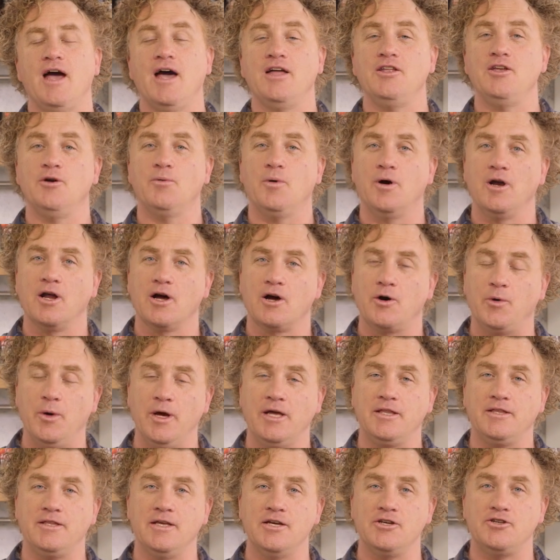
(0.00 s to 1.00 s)
and you want a
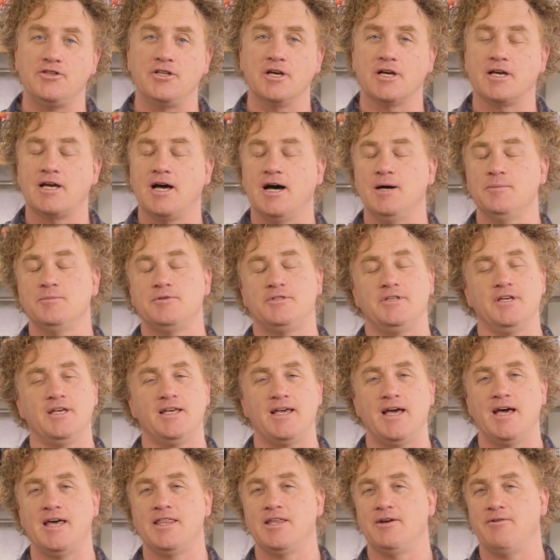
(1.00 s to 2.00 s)
quick dish that comes
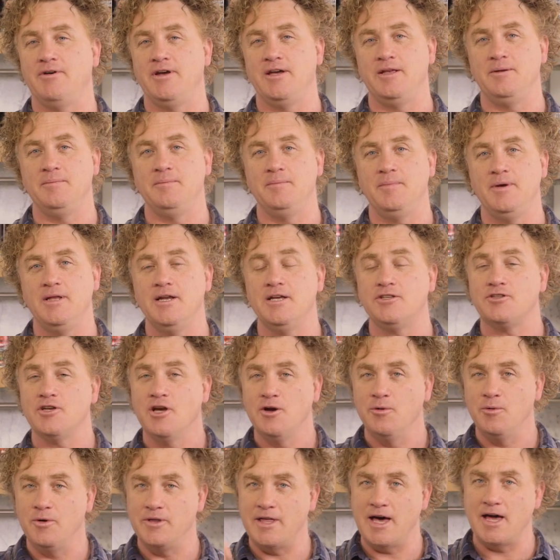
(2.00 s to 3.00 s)
together in minutes
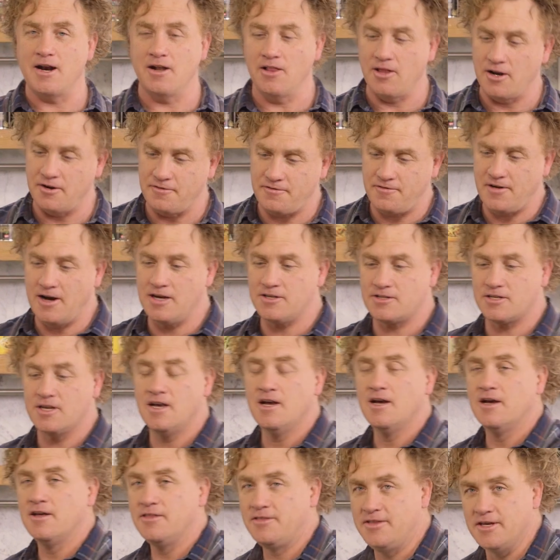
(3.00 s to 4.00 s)
without a lot of fuss?
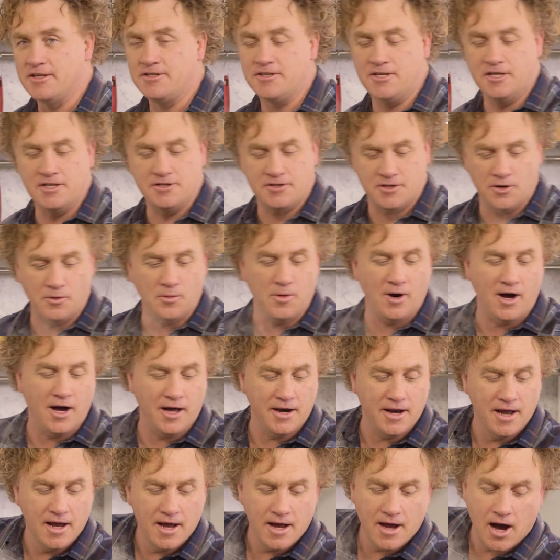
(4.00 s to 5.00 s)
This is the one.
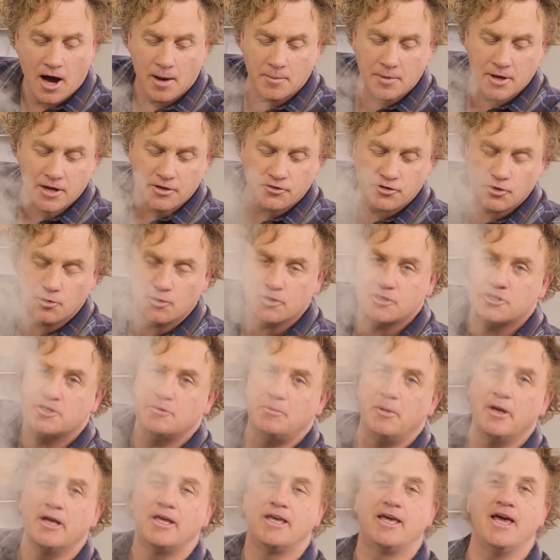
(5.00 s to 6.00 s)
I'm going to do a
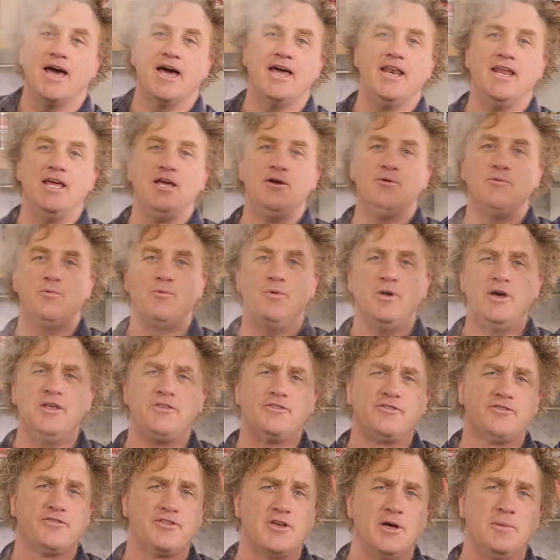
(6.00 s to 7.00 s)
spaghetti with
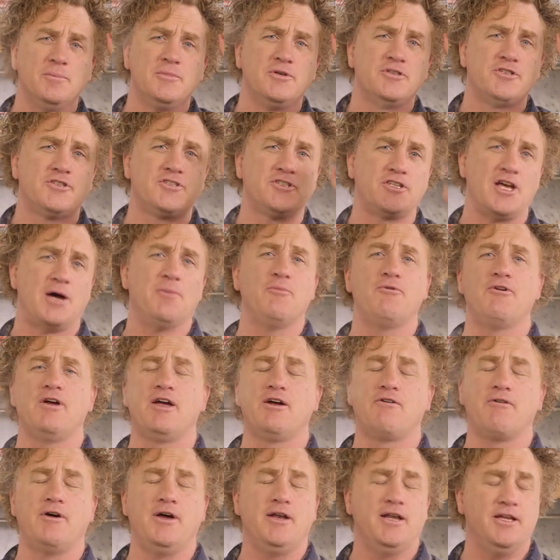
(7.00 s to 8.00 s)
some summer
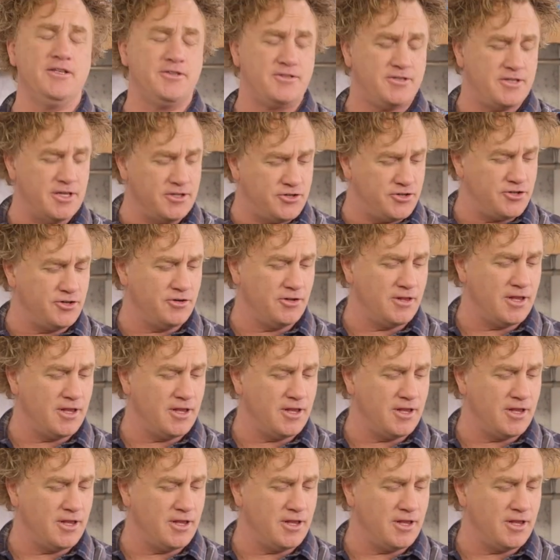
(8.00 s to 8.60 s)
ingredients that you'll